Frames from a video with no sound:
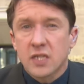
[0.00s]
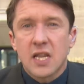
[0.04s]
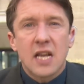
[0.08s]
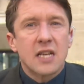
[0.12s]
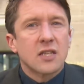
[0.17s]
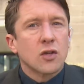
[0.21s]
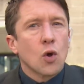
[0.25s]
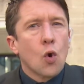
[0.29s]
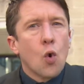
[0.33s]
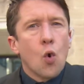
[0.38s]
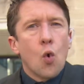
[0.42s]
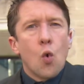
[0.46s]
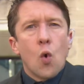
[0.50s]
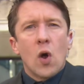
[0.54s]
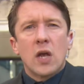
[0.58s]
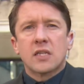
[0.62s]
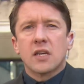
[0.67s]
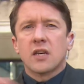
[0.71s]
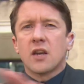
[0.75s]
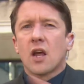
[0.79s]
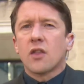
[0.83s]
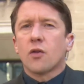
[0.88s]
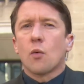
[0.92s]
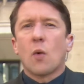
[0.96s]
There's always
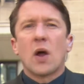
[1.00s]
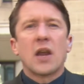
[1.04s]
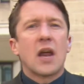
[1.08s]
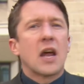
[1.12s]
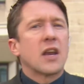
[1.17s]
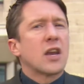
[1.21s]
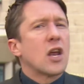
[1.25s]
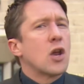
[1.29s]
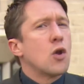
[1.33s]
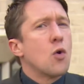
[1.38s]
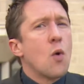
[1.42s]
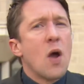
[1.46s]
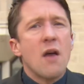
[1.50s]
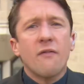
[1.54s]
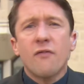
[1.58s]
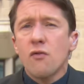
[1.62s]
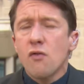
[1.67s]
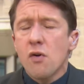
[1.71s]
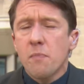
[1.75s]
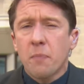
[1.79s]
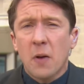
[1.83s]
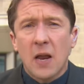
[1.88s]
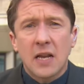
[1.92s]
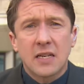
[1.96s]
another one, and whoever
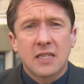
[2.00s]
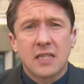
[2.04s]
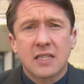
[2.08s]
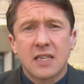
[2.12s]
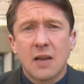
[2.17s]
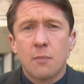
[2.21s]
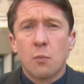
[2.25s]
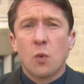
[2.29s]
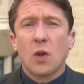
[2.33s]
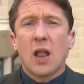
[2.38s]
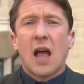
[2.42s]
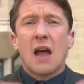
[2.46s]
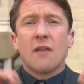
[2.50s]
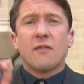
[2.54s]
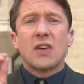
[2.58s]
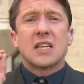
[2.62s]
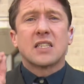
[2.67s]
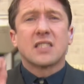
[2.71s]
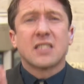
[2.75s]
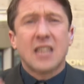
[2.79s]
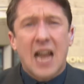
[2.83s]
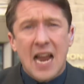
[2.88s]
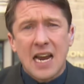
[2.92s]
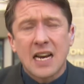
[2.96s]
replaces him will have
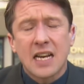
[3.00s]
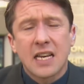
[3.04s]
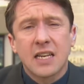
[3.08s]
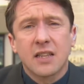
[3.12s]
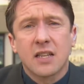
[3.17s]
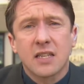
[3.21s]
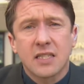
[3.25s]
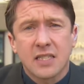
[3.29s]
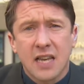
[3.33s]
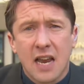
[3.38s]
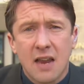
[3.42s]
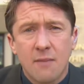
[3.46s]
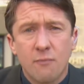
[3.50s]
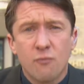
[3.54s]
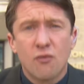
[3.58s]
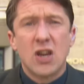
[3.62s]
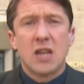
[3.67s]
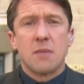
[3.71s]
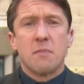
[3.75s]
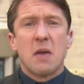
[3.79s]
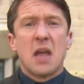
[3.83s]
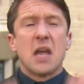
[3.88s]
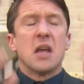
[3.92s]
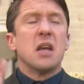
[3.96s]
exactly the same
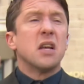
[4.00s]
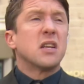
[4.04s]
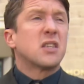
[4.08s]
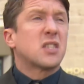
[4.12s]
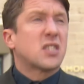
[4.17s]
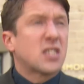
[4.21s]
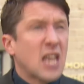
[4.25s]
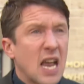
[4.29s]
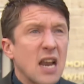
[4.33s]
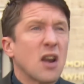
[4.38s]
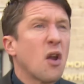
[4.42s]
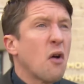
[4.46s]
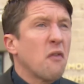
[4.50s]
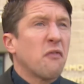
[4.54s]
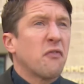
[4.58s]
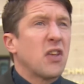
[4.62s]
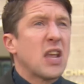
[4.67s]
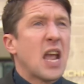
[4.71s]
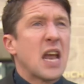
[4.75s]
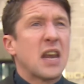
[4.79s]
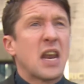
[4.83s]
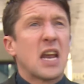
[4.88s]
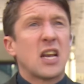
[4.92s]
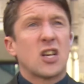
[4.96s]
remit, sell off
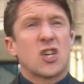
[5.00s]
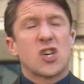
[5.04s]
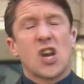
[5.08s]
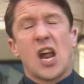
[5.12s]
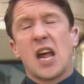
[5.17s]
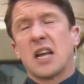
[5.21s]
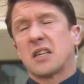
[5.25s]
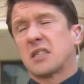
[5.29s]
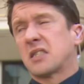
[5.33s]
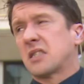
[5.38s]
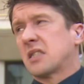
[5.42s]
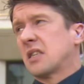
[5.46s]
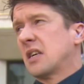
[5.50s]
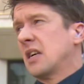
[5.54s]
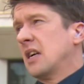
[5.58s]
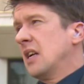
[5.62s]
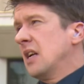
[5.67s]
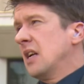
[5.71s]
the NHS.